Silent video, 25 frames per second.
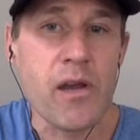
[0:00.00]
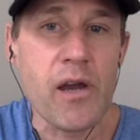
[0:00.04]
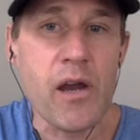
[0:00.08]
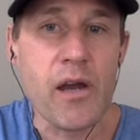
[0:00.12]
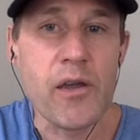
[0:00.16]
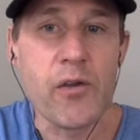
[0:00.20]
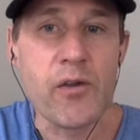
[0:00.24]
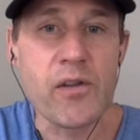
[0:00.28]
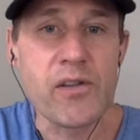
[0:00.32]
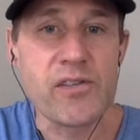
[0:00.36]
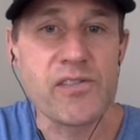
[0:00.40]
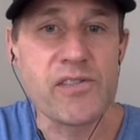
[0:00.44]

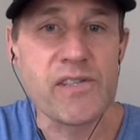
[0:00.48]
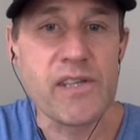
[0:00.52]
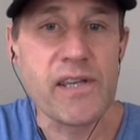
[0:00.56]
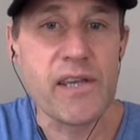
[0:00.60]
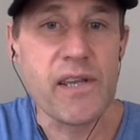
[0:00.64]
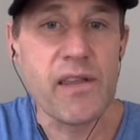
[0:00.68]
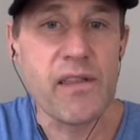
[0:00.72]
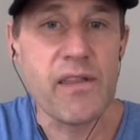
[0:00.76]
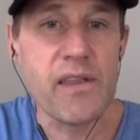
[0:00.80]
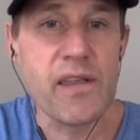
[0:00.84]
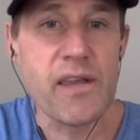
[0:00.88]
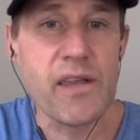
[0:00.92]
You can
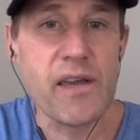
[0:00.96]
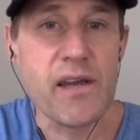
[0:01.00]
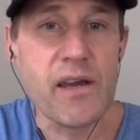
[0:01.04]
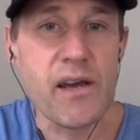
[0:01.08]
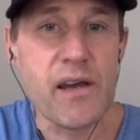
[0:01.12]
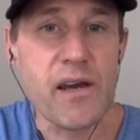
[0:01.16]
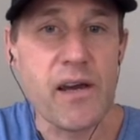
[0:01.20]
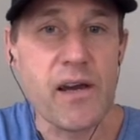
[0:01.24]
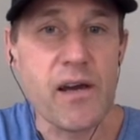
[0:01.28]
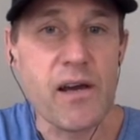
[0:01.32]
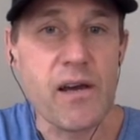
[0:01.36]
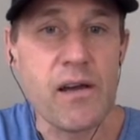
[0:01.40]
see
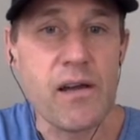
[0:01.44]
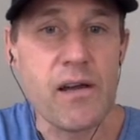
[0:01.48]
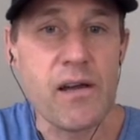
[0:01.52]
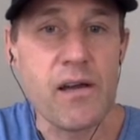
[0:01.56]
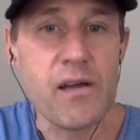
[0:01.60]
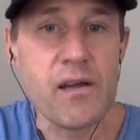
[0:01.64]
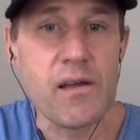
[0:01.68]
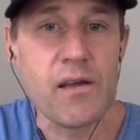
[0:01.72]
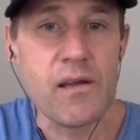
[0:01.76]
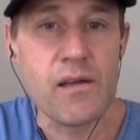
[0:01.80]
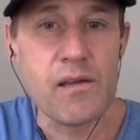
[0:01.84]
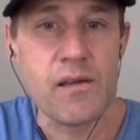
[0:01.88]
the
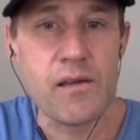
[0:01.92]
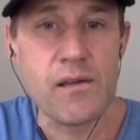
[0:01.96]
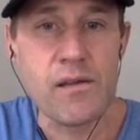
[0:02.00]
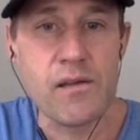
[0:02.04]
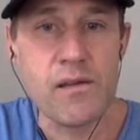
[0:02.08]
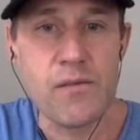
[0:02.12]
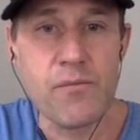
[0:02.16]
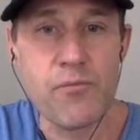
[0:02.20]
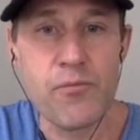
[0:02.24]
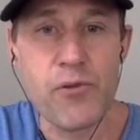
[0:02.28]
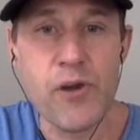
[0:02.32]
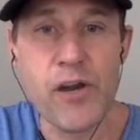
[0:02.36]

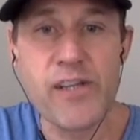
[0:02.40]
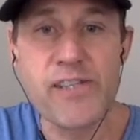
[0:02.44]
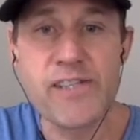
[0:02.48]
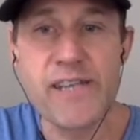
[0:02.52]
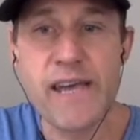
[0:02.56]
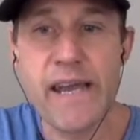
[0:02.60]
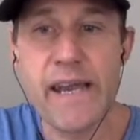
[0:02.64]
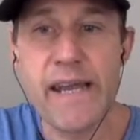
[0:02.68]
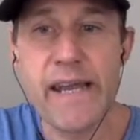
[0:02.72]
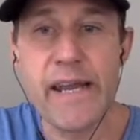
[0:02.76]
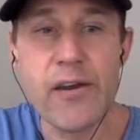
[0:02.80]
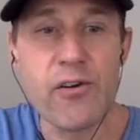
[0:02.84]
price
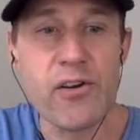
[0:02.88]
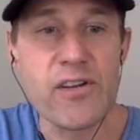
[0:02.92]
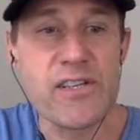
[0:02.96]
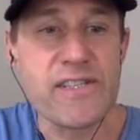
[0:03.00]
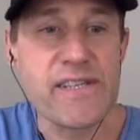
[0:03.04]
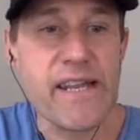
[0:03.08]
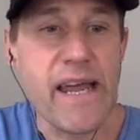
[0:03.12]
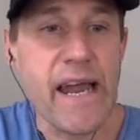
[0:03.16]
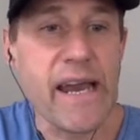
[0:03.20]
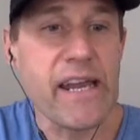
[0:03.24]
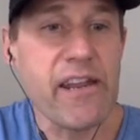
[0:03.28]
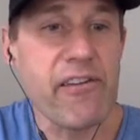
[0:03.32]
on it here is
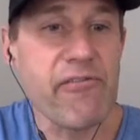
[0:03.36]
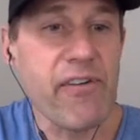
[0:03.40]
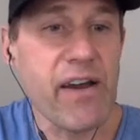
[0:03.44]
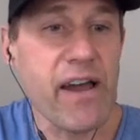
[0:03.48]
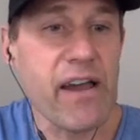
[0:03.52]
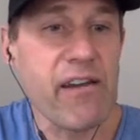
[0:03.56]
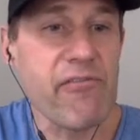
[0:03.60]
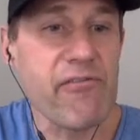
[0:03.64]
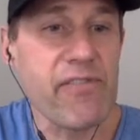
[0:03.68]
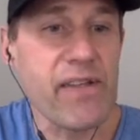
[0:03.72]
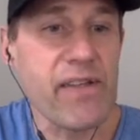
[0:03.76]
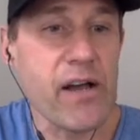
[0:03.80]

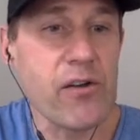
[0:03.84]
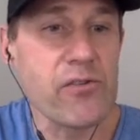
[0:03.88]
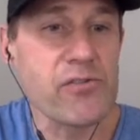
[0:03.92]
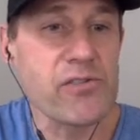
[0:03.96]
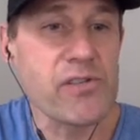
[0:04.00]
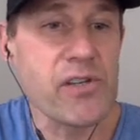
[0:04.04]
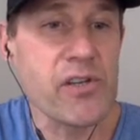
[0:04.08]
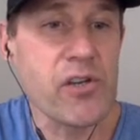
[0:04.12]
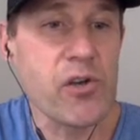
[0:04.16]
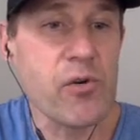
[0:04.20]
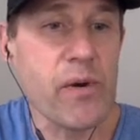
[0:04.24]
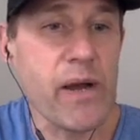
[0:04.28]

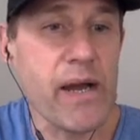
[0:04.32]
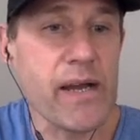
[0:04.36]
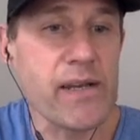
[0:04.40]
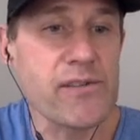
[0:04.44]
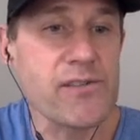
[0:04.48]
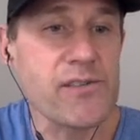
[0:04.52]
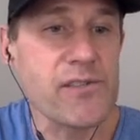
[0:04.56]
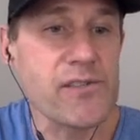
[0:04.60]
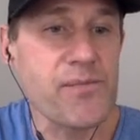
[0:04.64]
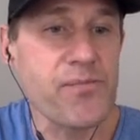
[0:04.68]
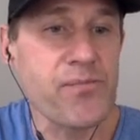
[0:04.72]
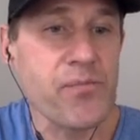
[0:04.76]
$95,000
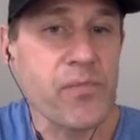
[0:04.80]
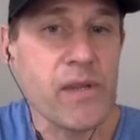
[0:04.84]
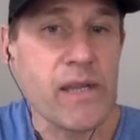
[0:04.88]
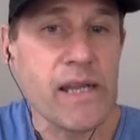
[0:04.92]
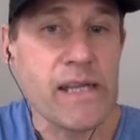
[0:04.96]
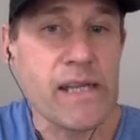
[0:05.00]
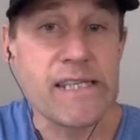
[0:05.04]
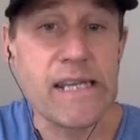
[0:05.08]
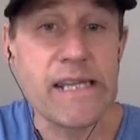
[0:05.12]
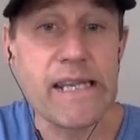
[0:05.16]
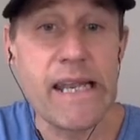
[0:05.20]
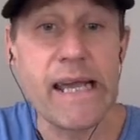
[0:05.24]
US.
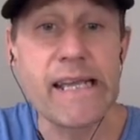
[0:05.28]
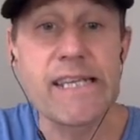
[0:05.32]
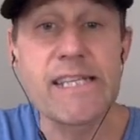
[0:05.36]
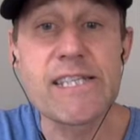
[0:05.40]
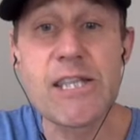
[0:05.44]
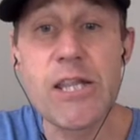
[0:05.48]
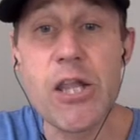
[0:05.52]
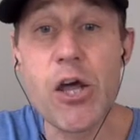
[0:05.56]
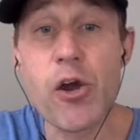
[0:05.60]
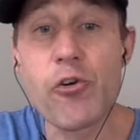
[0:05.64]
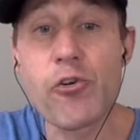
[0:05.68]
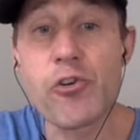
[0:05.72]
It's a
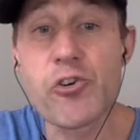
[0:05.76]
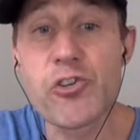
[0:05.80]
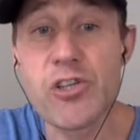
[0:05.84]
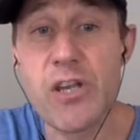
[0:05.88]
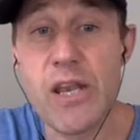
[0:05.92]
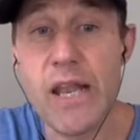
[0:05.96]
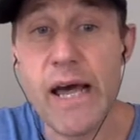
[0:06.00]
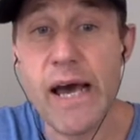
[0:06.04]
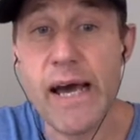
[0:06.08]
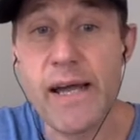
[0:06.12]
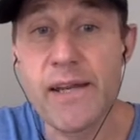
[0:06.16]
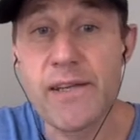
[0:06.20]
nice large
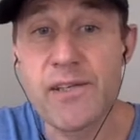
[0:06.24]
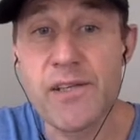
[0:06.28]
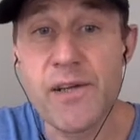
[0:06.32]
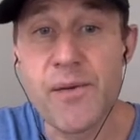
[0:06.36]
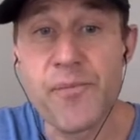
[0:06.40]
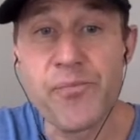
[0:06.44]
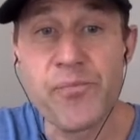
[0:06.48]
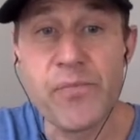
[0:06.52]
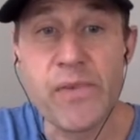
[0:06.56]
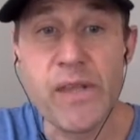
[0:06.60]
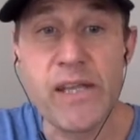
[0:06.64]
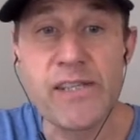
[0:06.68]
lot.
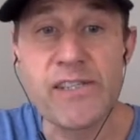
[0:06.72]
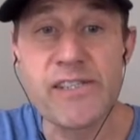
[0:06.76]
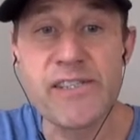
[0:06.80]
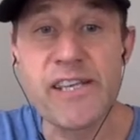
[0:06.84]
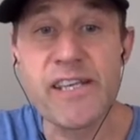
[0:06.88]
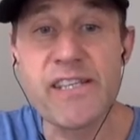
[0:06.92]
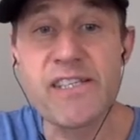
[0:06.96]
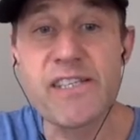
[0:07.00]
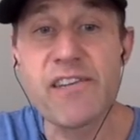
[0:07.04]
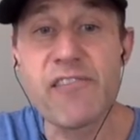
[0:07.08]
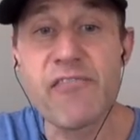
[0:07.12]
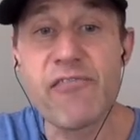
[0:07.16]
It's
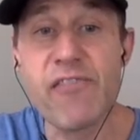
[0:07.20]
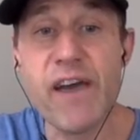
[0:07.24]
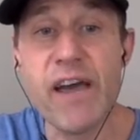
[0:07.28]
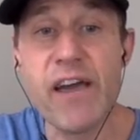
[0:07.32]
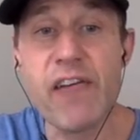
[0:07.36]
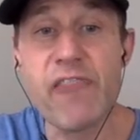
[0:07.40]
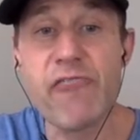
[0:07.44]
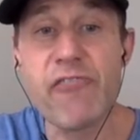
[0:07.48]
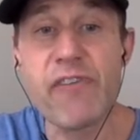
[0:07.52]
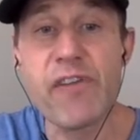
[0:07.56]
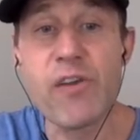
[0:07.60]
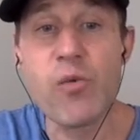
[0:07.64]

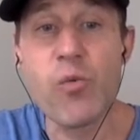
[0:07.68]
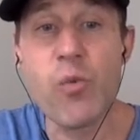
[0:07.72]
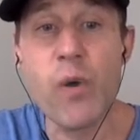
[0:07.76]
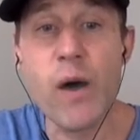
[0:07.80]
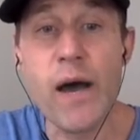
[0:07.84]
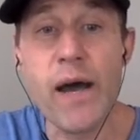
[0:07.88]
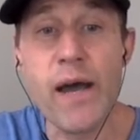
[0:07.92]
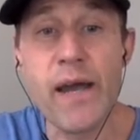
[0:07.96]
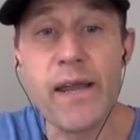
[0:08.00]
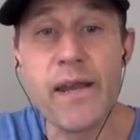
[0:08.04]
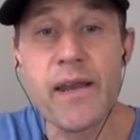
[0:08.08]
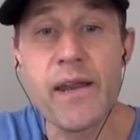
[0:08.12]
65 feet
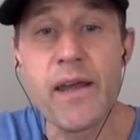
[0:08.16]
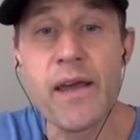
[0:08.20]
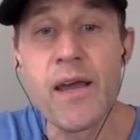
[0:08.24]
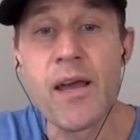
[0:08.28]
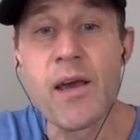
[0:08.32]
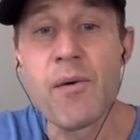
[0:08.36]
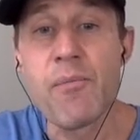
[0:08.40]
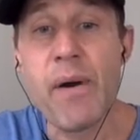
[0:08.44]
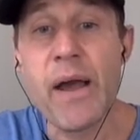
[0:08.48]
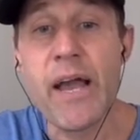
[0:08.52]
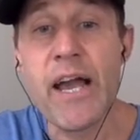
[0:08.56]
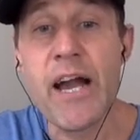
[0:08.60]
wide
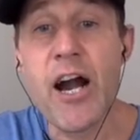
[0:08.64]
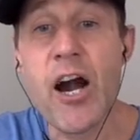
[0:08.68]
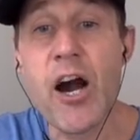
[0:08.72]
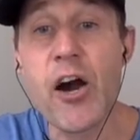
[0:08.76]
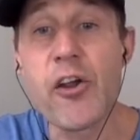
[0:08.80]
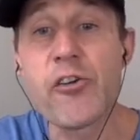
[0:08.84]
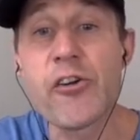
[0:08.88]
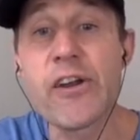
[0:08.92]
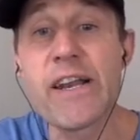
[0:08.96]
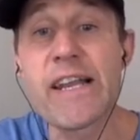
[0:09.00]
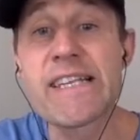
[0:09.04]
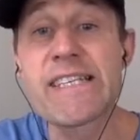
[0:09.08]
by
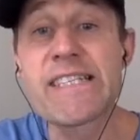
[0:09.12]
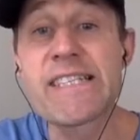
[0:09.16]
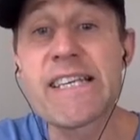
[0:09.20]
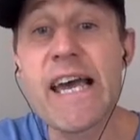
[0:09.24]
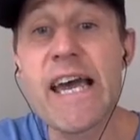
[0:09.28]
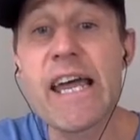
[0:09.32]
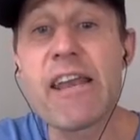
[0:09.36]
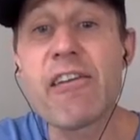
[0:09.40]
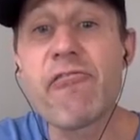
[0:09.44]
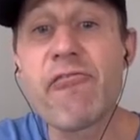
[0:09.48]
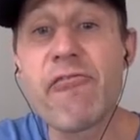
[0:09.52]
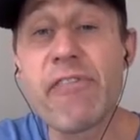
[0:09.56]

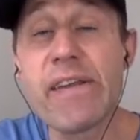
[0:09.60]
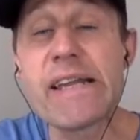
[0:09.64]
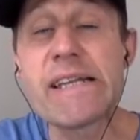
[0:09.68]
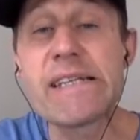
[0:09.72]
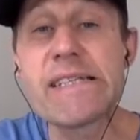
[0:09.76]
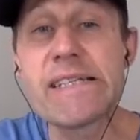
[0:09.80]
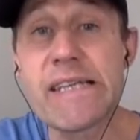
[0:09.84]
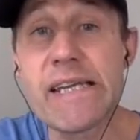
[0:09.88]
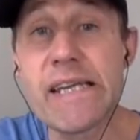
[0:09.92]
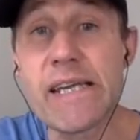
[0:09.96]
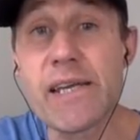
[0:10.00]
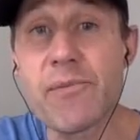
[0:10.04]
110
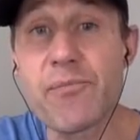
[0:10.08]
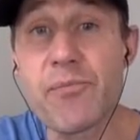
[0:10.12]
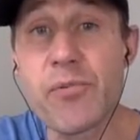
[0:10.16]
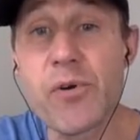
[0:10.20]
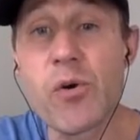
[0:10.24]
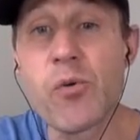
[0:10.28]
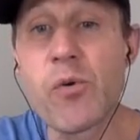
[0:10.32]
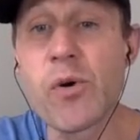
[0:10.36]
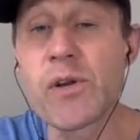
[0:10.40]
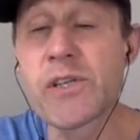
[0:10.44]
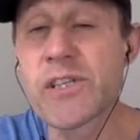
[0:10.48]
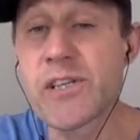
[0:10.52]
feet deep,
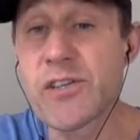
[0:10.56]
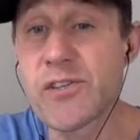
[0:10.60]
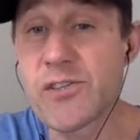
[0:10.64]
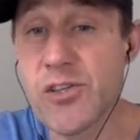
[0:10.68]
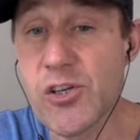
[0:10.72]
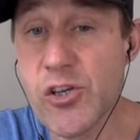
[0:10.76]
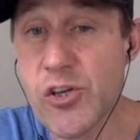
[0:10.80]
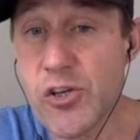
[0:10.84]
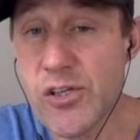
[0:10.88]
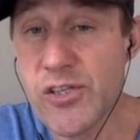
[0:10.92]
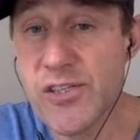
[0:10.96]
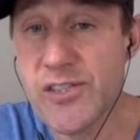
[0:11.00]
which is a
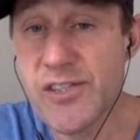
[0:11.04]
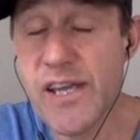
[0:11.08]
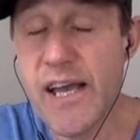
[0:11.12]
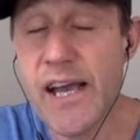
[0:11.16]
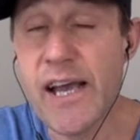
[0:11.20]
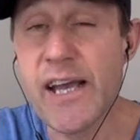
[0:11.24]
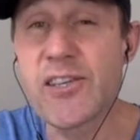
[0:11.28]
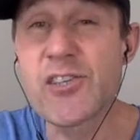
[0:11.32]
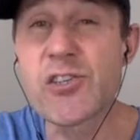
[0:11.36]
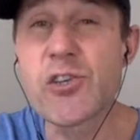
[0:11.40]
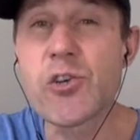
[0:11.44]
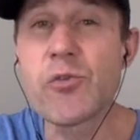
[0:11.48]
good
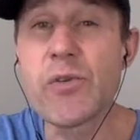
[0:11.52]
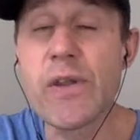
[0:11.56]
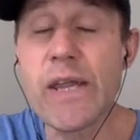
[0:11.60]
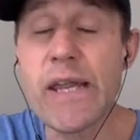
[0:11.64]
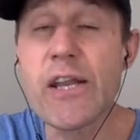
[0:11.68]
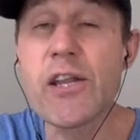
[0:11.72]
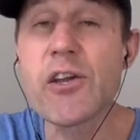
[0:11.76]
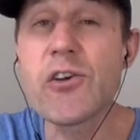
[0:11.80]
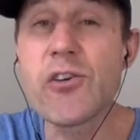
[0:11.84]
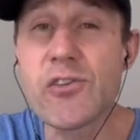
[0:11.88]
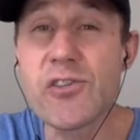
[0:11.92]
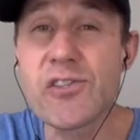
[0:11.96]
size. You
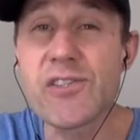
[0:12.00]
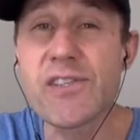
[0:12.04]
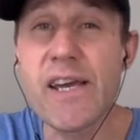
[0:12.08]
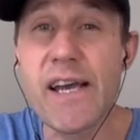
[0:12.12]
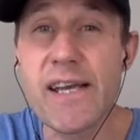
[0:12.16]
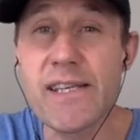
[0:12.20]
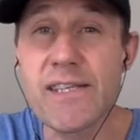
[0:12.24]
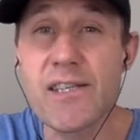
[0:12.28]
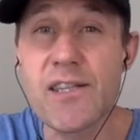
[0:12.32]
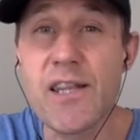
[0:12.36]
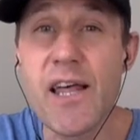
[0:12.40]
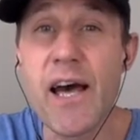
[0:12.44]
need a good
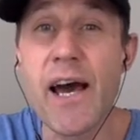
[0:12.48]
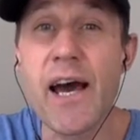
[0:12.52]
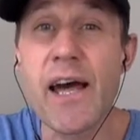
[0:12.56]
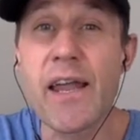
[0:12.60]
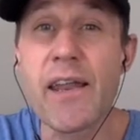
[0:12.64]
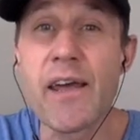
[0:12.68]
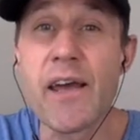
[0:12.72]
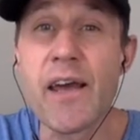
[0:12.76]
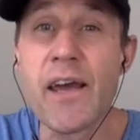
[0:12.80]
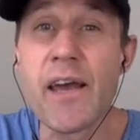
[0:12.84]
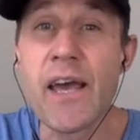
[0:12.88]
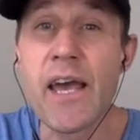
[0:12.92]
sized
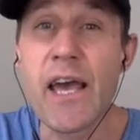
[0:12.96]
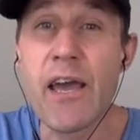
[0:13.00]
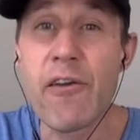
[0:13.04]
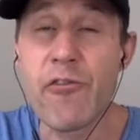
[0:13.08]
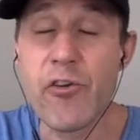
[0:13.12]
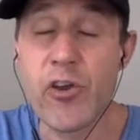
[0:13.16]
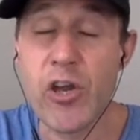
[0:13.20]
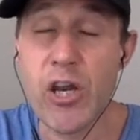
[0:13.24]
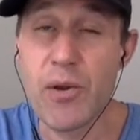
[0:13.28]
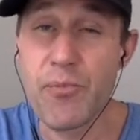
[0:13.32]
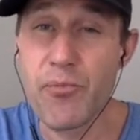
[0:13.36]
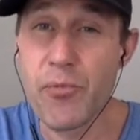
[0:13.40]
lot if
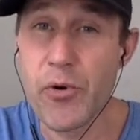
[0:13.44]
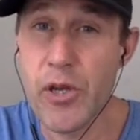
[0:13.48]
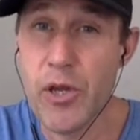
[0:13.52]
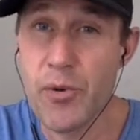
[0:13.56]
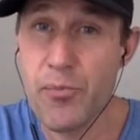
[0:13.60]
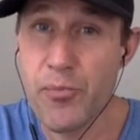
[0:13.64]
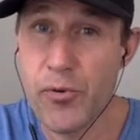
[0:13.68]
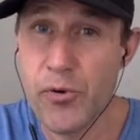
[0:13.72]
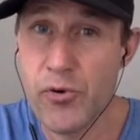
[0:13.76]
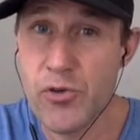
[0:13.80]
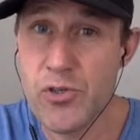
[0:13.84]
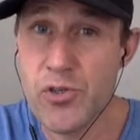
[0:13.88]
you're going to put
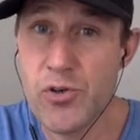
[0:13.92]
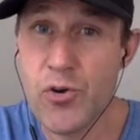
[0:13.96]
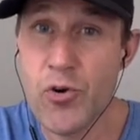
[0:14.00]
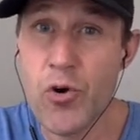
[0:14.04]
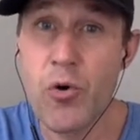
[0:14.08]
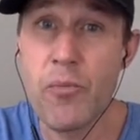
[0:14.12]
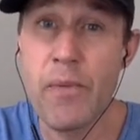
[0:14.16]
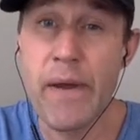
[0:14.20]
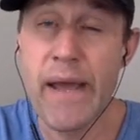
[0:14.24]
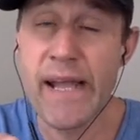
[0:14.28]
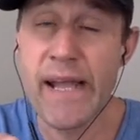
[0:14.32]
your personal home